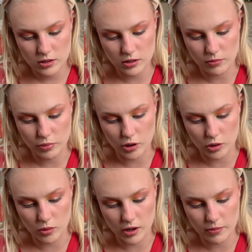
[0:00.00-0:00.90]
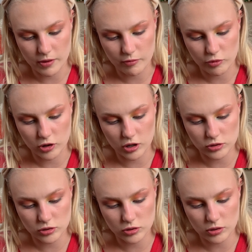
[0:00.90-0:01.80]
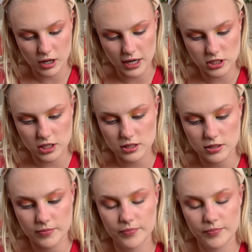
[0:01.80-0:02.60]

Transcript: can put quite a bit of product on your lashes.